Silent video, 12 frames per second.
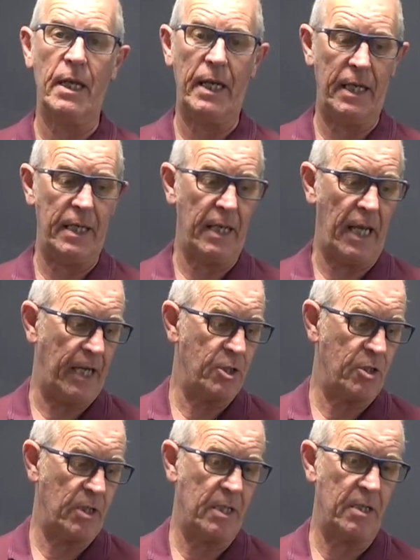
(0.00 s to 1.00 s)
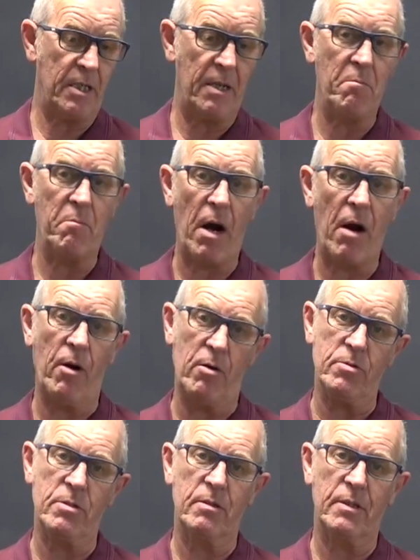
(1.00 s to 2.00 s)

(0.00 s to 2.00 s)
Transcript: in burrows.